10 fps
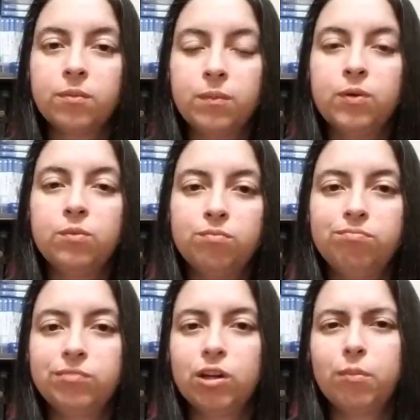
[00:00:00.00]
to,
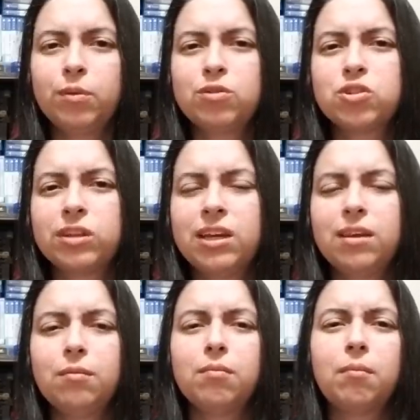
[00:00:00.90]

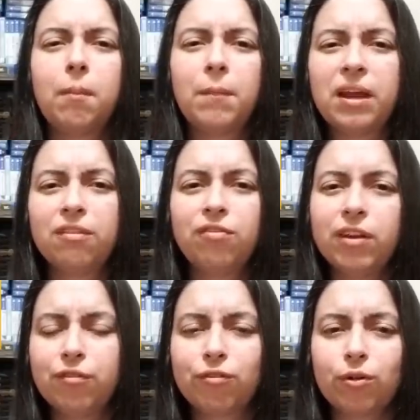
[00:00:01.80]
mutually
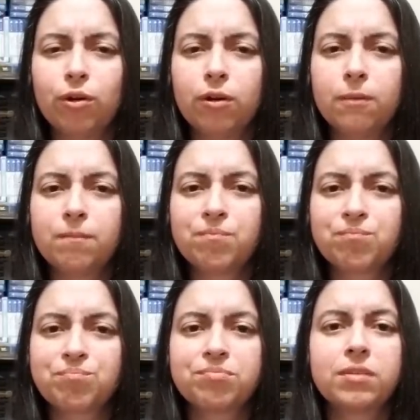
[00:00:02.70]
benefit from
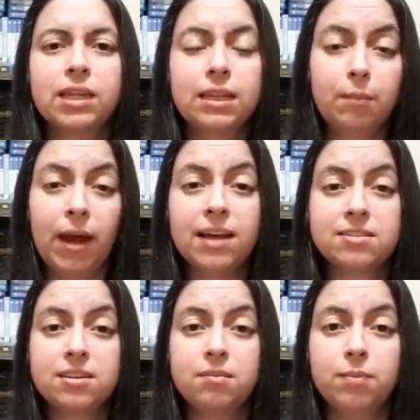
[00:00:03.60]
the
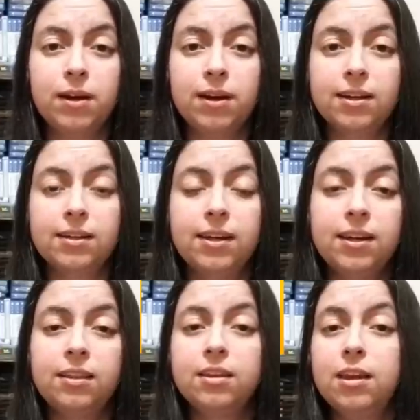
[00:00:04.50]
passing by
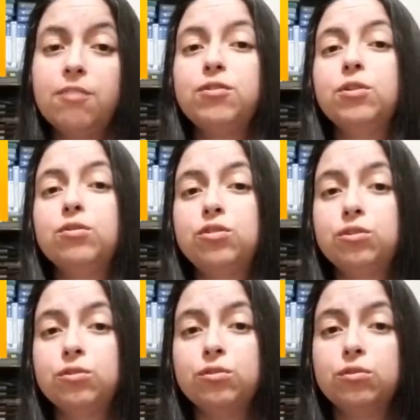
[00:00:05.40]
getting the nephew
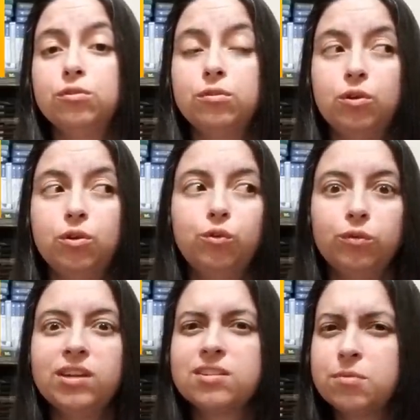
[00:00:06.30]
to, who
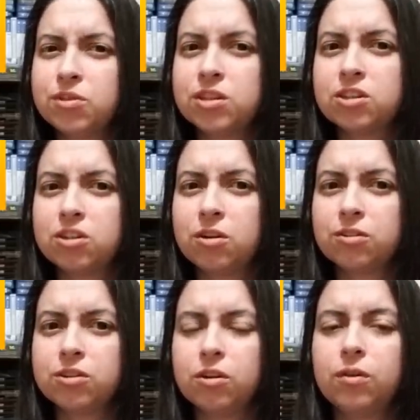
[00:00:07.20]
is a musician
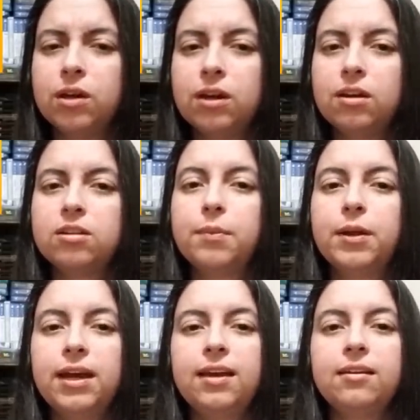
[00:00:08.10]
also, to
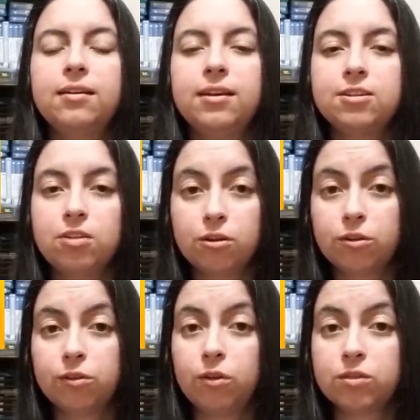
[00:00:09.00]
play his
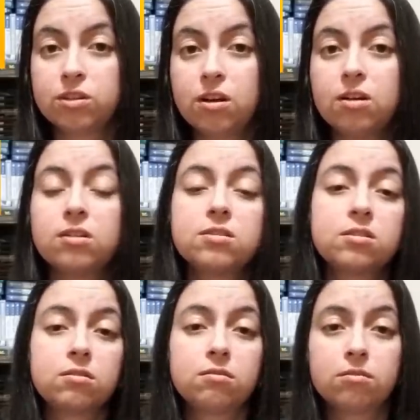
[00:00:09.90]
uncle's old
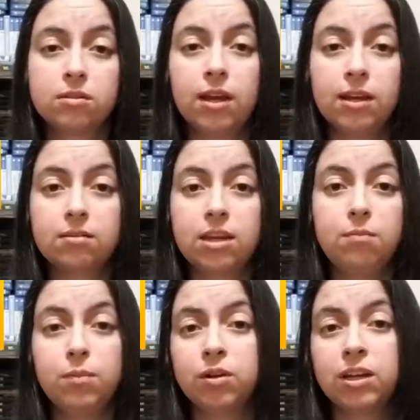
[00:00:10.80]
songs and
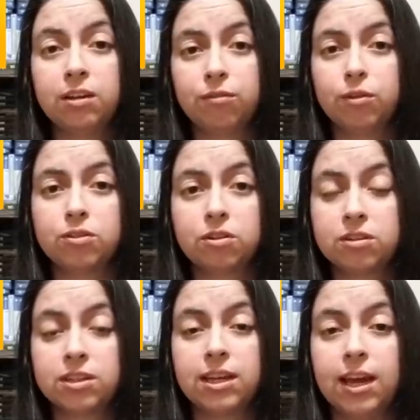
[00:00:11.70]
keep milking it for as long
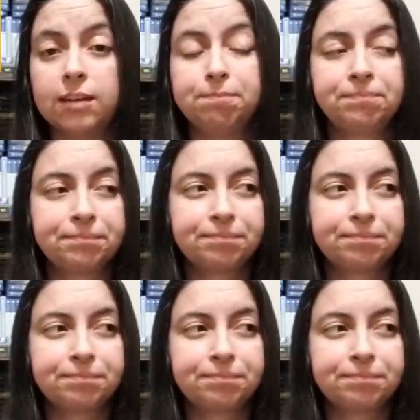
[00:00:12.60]
as they can.